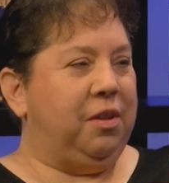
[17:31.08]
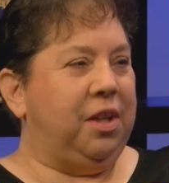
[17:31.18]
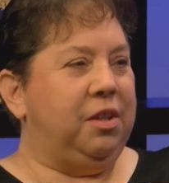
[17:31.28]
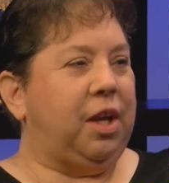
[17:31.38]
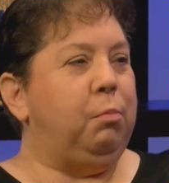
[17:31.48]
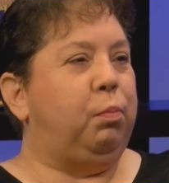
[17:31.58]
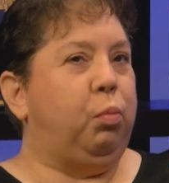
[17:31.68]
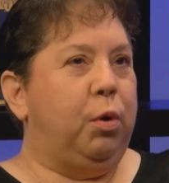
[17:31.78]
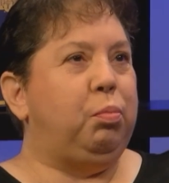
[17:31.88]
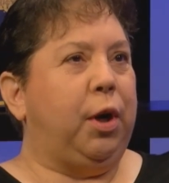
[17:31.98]
they
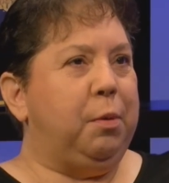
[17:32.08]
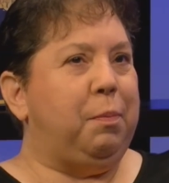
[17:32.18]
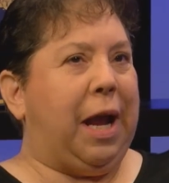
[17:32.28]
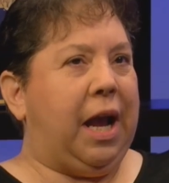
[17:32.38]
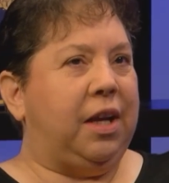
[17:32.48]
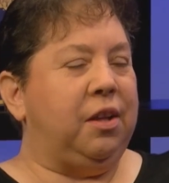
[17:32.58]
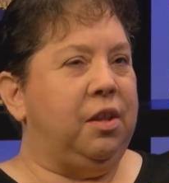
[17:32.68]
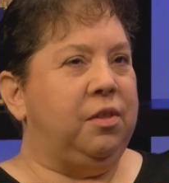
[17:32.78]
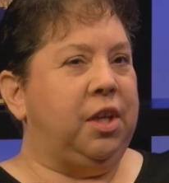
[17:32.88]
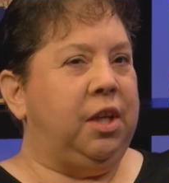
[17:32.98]
would bring back
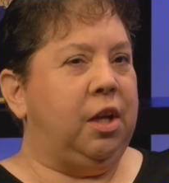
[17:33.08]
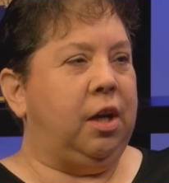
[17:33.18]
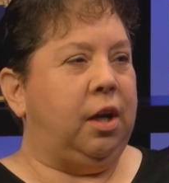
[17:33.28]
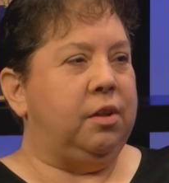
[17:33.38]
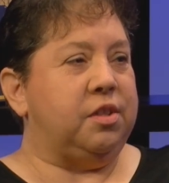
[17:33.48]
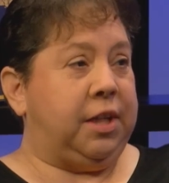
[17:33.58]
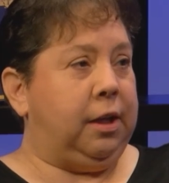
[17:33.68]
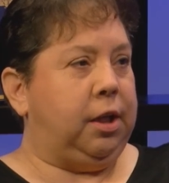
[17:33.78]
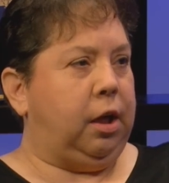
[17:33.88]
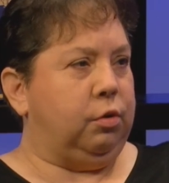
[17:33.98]
the
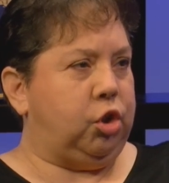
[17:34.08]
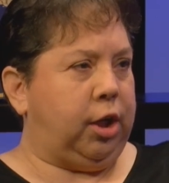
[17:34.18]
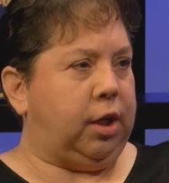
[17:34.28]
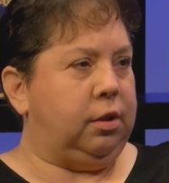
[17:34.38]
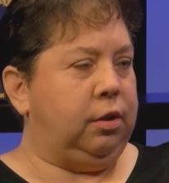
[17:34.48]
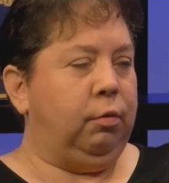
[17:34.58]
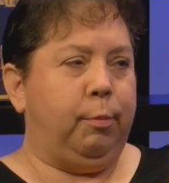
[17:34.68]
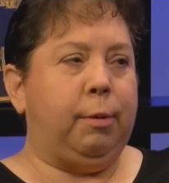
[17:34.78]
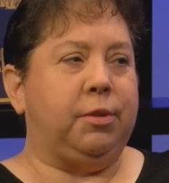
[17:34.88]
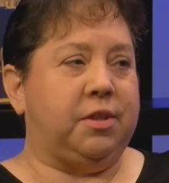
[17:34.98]
San Diego Chicken. You
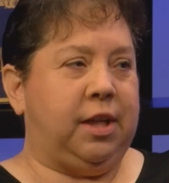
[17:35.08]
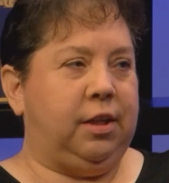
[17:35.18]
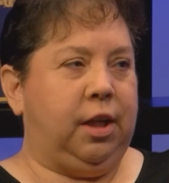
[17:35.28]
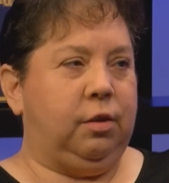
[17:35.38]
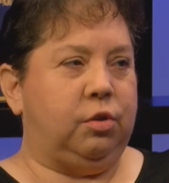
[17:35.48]
remember the San Diego Chicken?